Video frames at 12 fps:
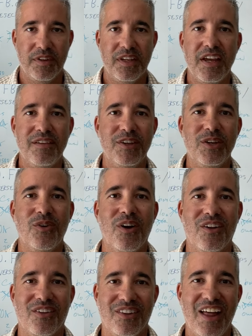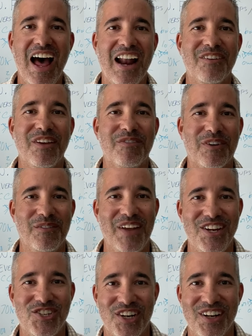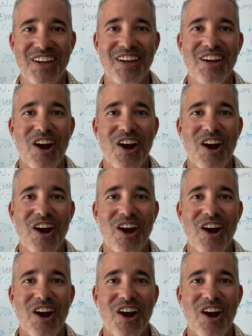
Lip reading: Gave you a lot of information